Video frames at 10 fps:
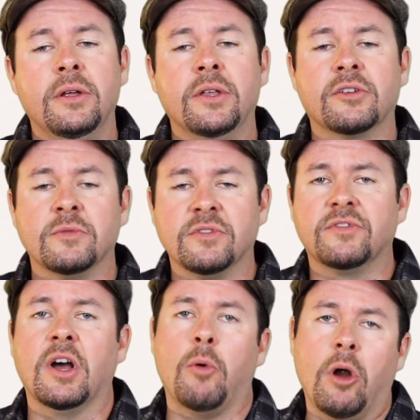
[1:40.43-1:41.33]
in terms of
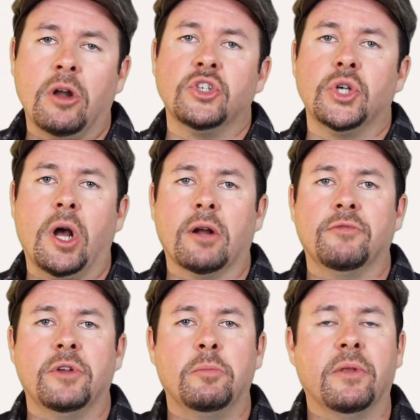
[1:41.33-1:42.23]
terroir and
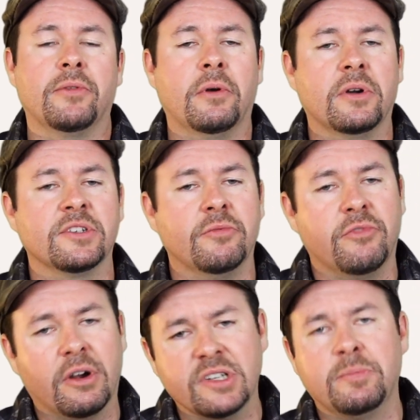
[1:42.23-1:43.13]
geography, but there are some
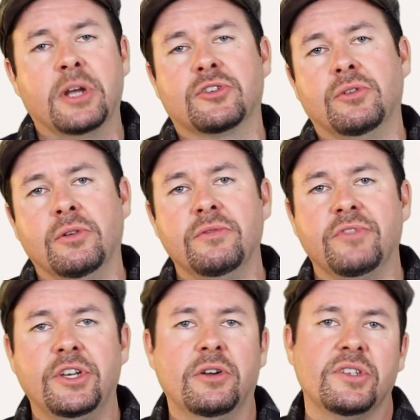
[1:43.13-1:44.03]
very special
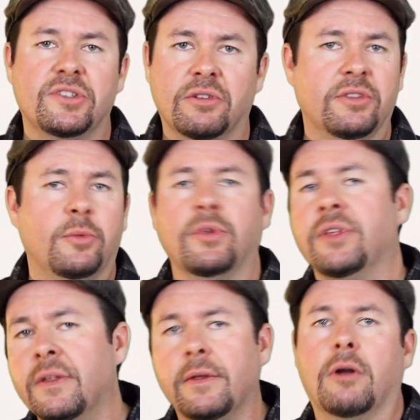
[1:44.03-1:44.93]
vineyards certainly
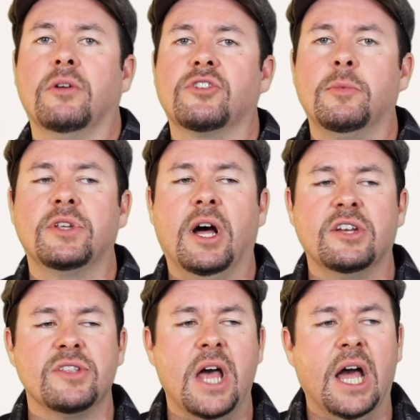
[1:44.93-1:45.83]
within the Crozes
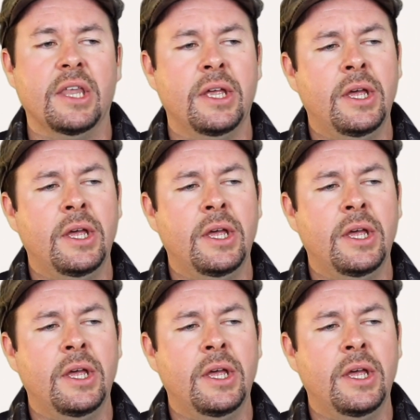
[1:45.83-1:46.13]
Hermitage that,